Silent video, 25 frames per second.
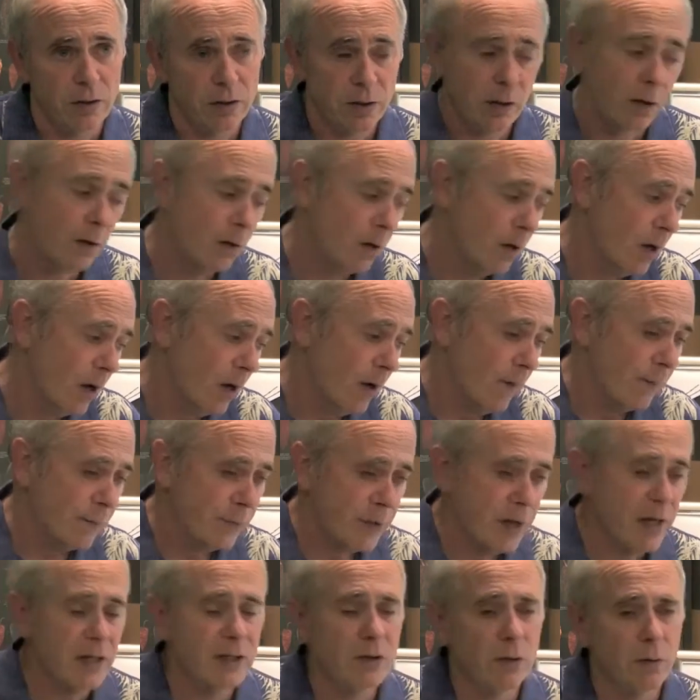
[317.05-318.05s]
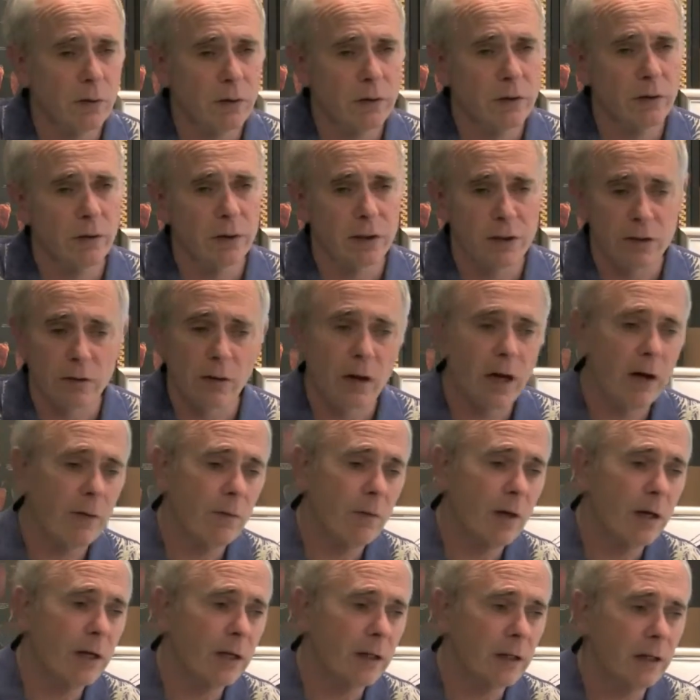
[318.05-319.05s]
So that's what we're doing. So
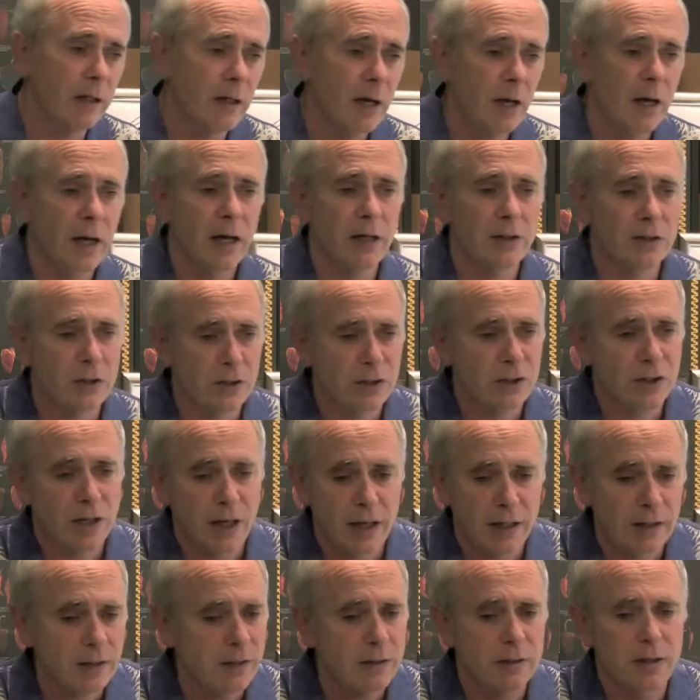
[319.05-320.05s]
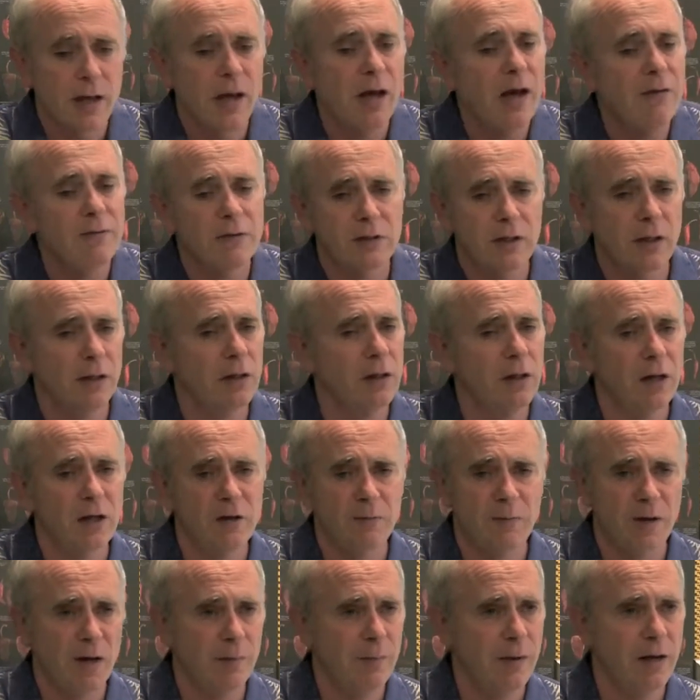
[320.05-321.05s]
ironically, as a scientist, I haven't done a
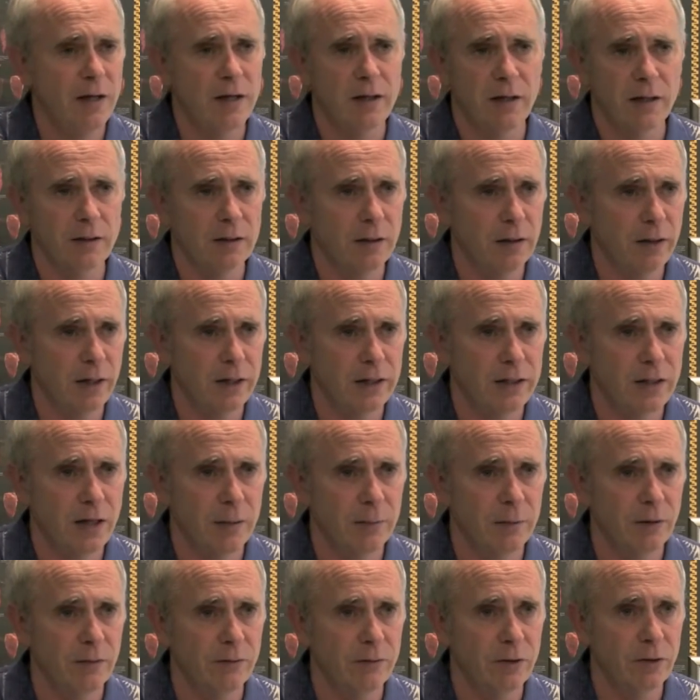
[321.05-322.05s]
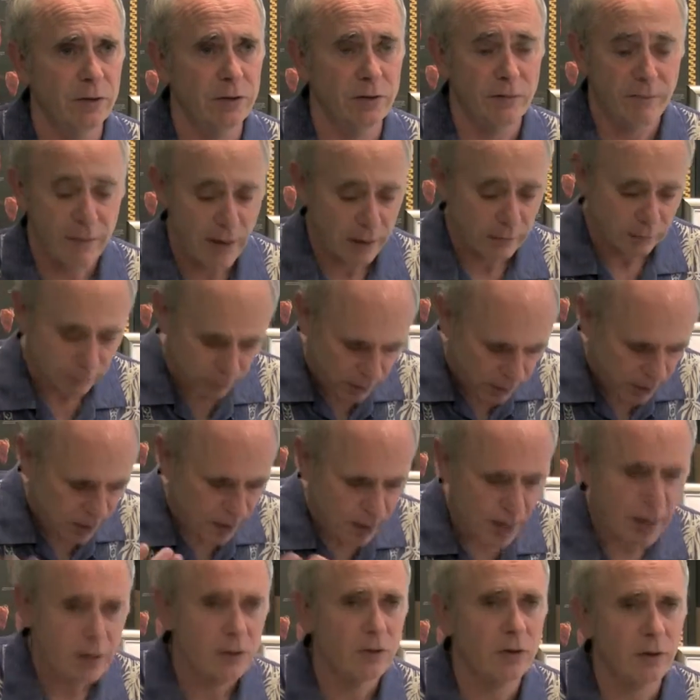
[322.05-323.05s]
lot of pipetting in the last couple of years. In fact,
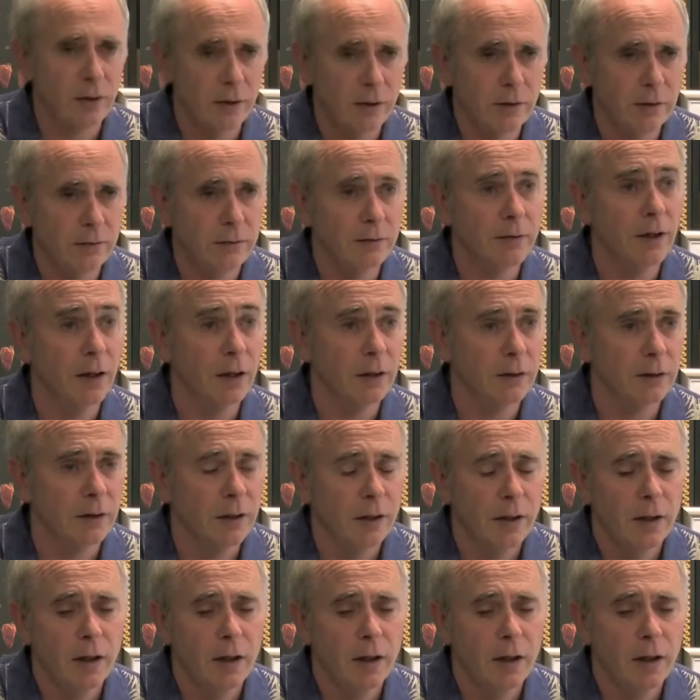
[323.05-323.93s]
actually none.